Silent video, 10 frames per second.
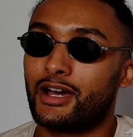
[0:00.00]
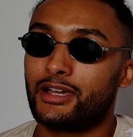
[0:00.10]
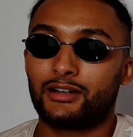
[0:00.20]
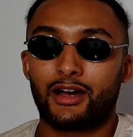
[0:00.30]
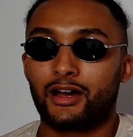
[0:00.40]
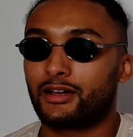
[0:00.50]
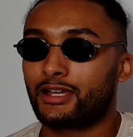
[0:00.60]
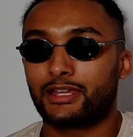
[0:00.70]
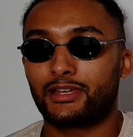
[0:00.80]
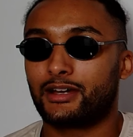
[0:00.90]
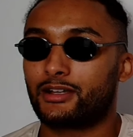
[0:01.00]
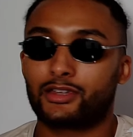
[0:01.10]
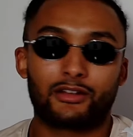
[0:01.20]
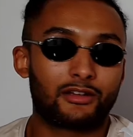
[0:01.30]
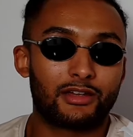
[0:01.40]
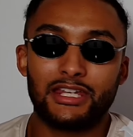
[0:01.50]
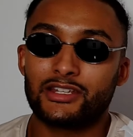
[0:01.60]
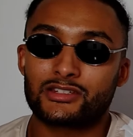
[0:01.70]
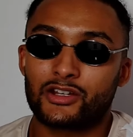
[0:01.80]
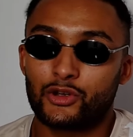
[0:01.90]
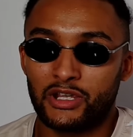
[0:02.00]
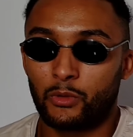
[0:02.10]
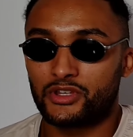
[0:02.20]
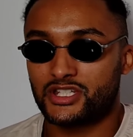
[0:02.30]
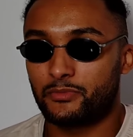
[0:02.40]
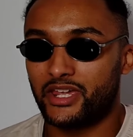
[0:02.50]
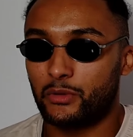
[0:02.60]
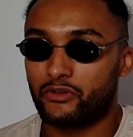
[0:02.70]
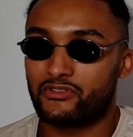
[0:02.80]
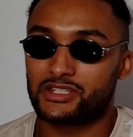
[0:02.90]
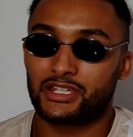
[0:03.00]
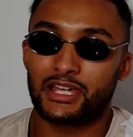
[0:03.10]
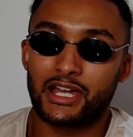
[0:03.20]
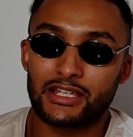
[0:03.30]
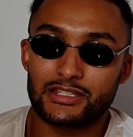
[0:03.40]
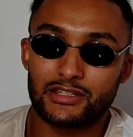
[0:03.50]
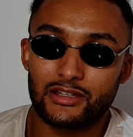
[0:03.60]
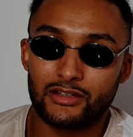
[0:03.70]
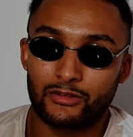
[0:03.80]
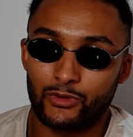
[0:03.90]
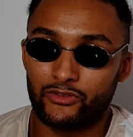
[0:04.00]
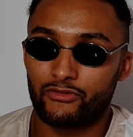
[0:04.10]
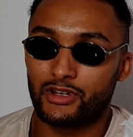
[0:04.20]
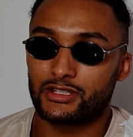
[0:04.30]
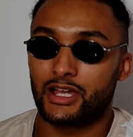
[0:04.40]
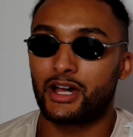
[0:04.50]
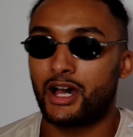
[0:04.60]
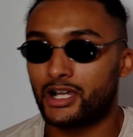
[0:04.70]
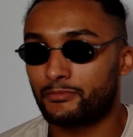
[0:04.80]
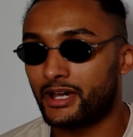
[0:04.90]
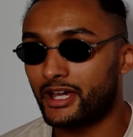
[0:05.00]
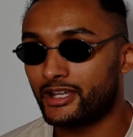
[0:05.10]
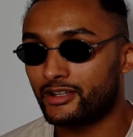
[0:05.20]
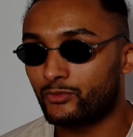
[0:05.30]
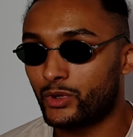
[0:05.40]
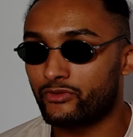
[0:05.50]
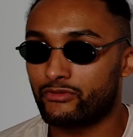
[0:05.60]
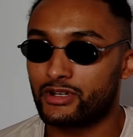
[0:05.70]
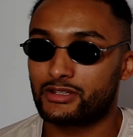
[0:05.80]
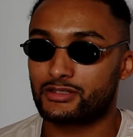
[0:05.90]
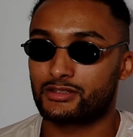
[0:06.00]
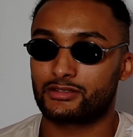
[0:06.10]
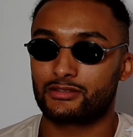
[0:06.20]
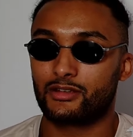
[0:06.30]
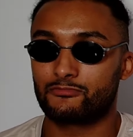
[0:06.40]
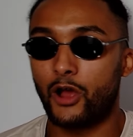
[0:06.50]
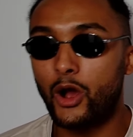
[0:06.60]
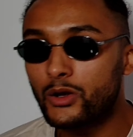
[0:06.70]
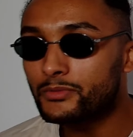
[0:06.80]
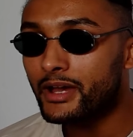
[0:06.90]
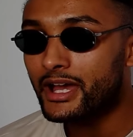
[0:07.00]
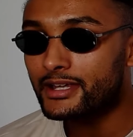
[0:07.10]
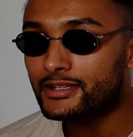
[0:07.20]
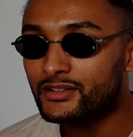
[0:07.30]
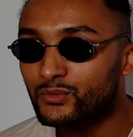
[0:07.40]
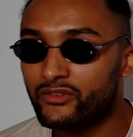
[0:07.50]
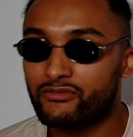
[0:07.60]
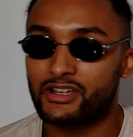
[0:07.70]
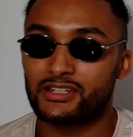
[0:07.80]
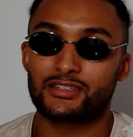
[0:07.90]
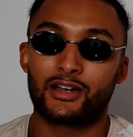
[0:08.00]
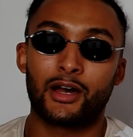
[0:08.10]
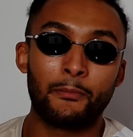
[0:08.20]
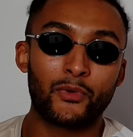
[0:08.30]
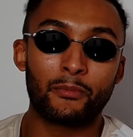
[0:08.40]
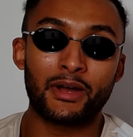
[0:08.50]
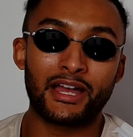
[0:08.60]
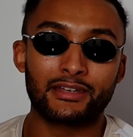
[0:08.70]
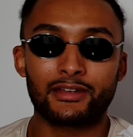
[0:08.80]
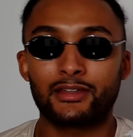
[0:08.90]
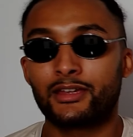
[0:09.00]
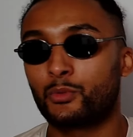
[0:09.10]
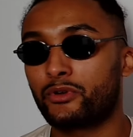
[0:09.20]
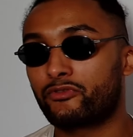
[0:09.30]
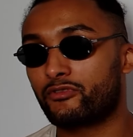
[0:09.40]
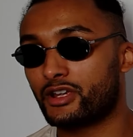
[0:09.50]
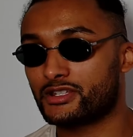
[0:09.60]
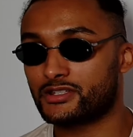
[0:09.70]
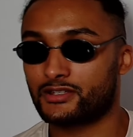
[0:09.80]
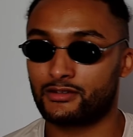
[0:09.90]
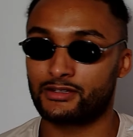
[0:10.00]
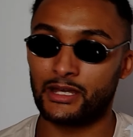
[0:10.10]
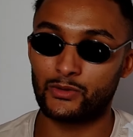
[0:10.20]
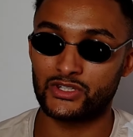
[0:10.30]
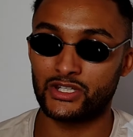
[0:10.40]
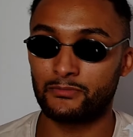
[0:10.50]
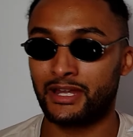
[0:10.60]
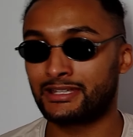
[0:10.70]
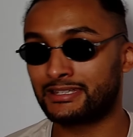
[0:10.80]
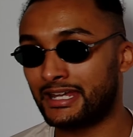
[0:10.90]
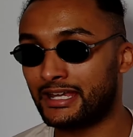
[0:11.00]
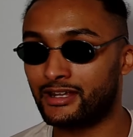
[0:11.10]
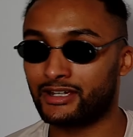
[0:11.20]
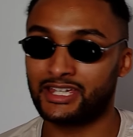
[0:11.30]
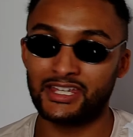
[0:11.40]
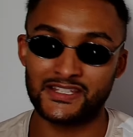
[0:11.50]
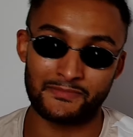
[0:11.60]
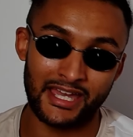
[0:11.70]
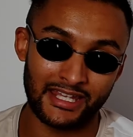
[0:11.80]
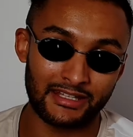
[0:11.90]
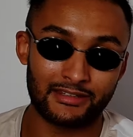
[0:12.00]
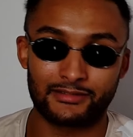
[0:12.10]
I don't know. He doesn't know who he wants to be, whether it's a gangster, whether it's a hard man, whether it's a road man, whether it's a humble man, whether it's Nelson Mandela, kids man.